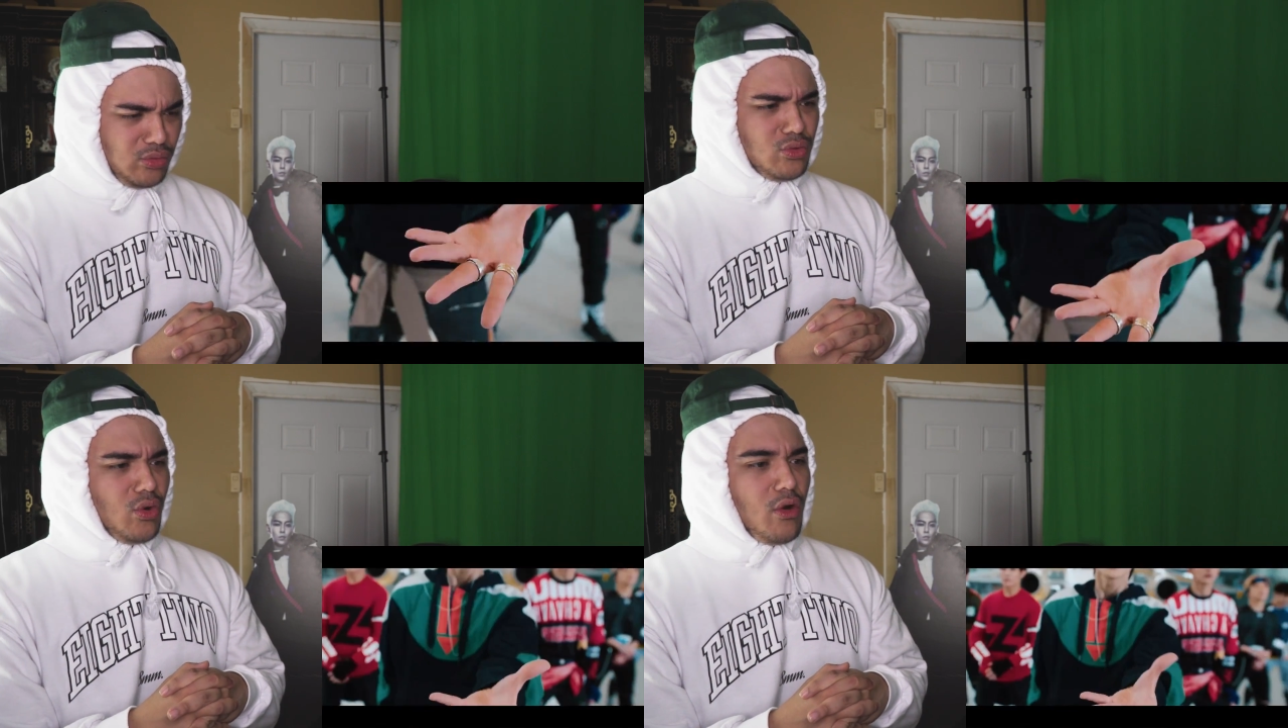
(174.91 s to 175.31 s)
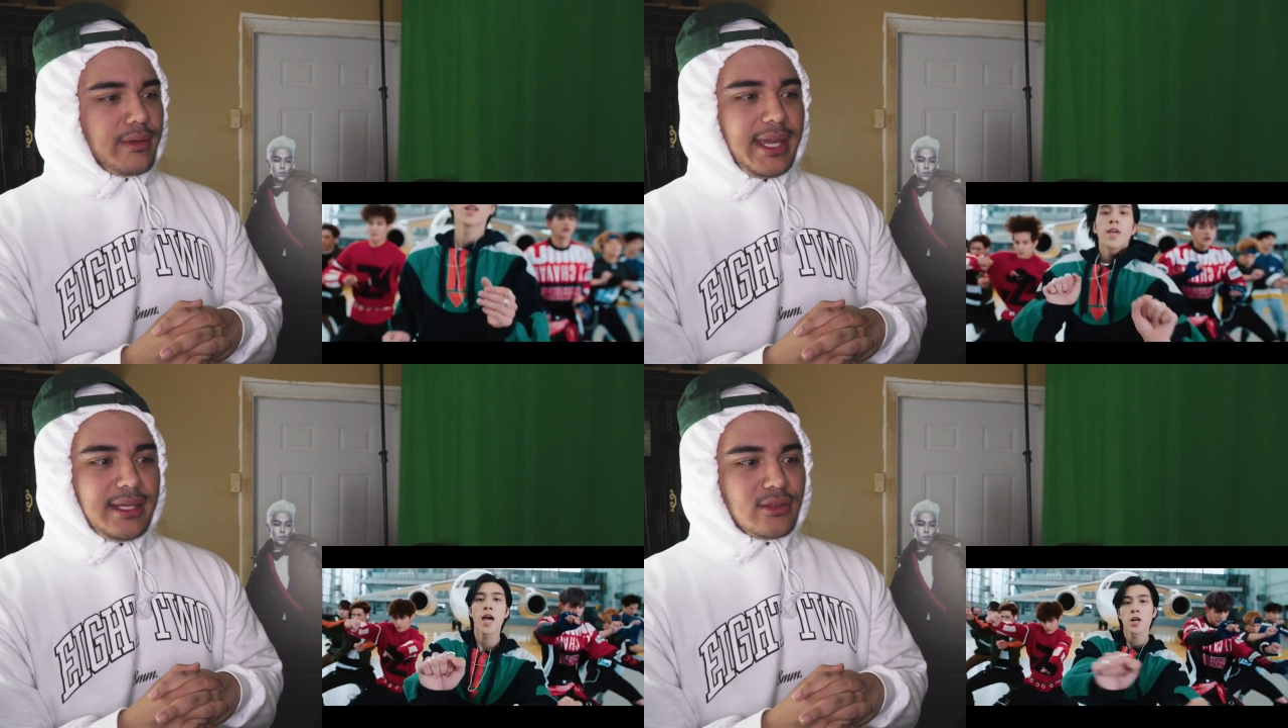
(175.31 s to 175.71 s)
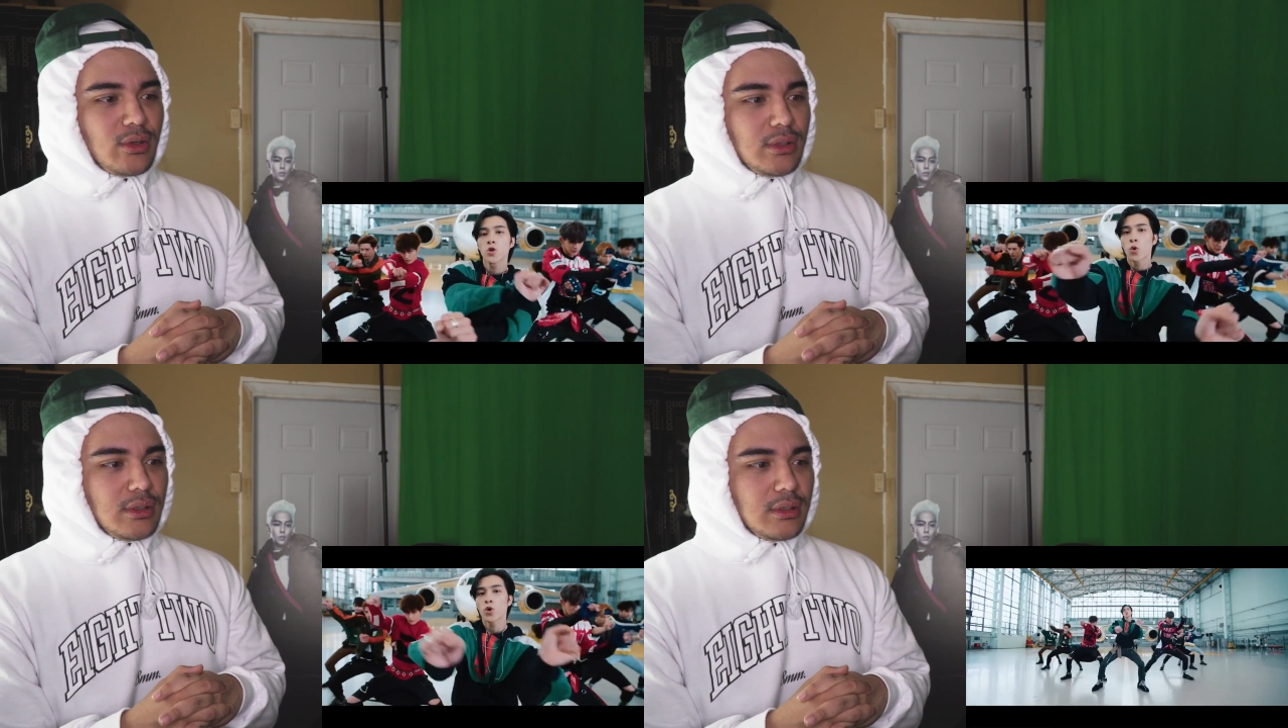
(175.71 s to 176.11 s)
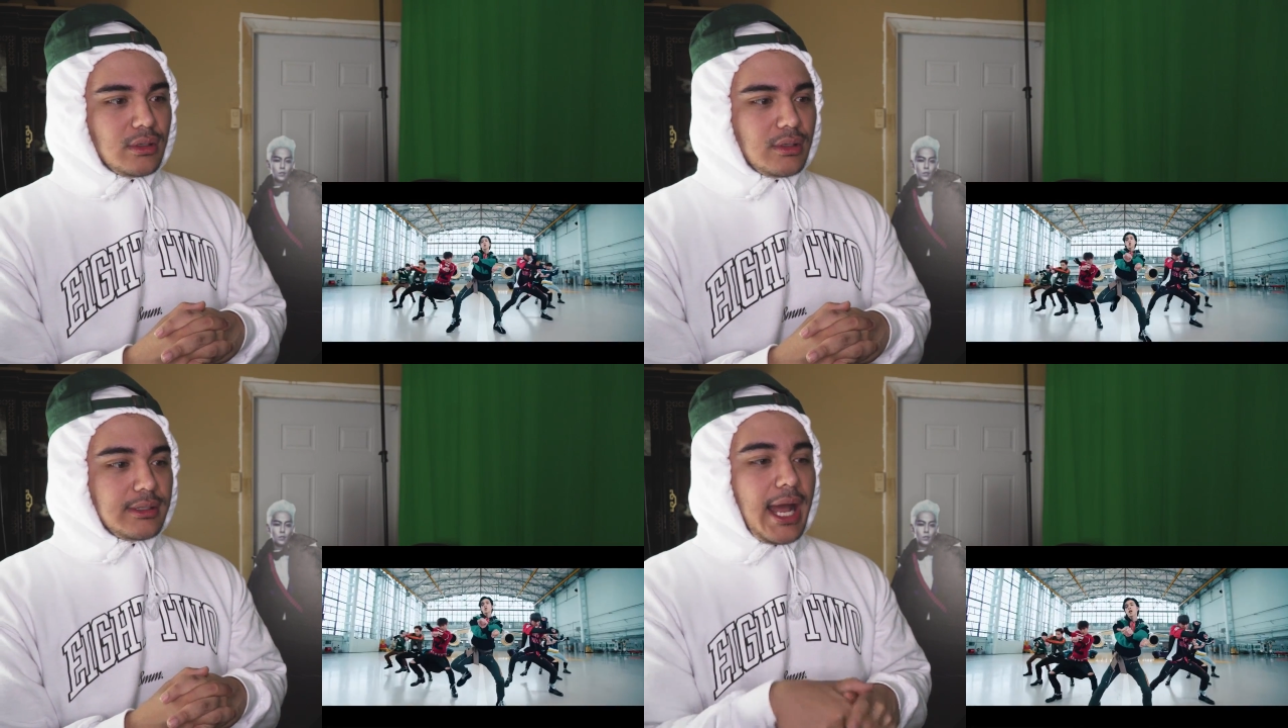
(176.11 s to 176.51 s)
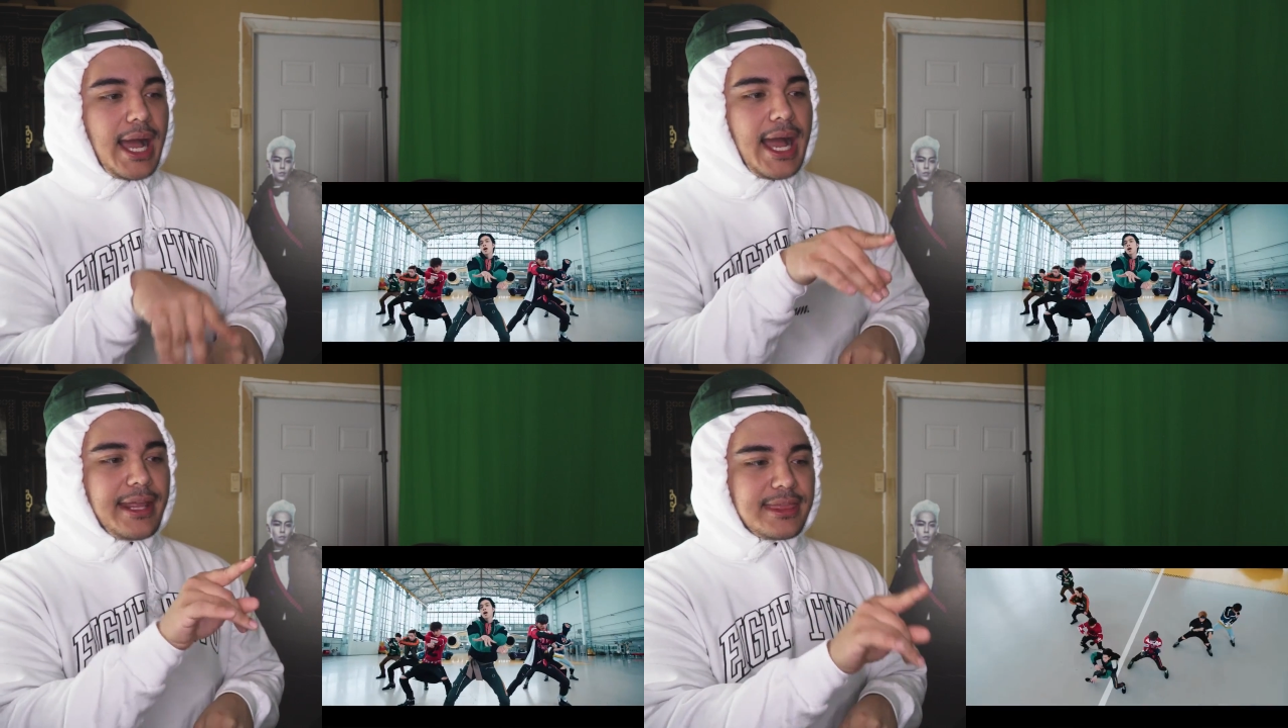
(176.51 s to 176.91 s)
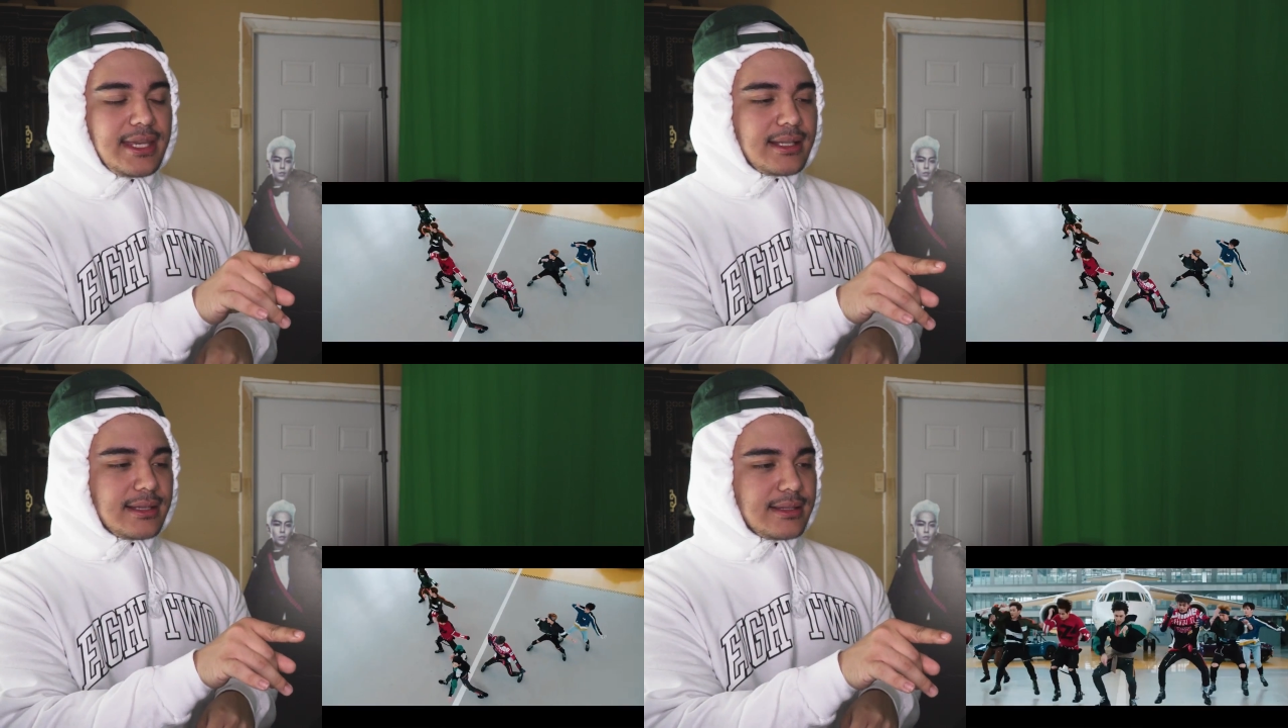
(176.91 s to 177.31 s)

Ooh, okay. Throw. Now, I think